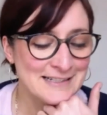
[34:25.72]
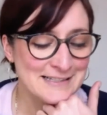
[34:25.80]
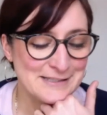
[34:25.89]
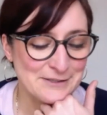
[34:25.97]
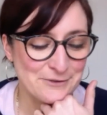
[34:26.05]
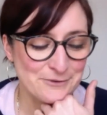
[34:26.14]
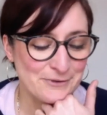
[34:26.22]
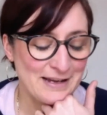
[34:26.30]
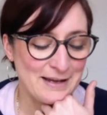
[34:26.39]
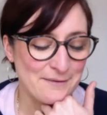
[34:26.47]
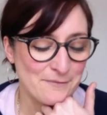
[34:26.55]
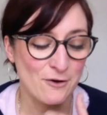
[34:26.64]
So
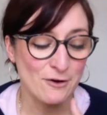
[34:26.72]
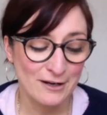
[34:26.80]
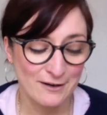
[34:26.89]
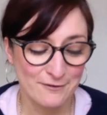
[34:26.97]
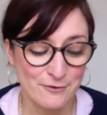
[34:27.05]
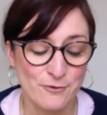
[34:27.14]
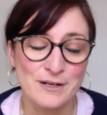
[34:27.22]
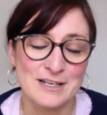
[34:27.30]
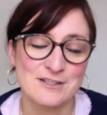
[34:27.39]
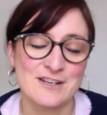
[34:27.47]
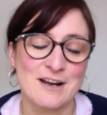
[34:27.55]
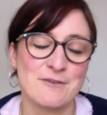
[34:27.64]
all our
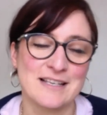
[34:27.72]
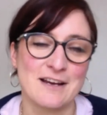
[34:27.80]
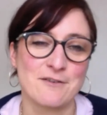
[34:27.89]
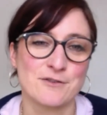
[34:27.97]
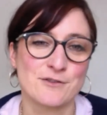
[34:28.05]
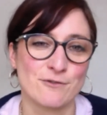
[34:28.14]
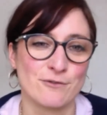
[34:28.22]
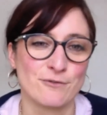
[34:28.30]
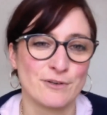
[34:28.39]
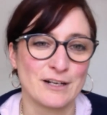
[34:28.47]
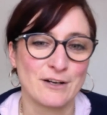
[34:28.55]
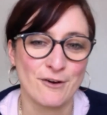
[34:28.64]
foliage now is Irish
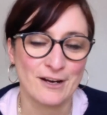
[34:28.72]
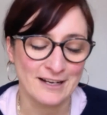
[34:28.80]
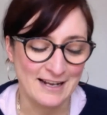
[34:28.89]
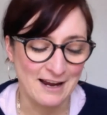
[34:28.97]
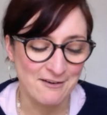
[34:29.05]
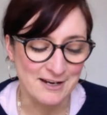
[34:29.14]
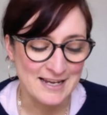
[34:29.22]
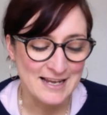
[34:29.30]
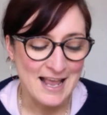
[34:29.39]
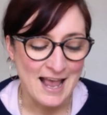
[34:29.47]
grown in Cork and Kerry,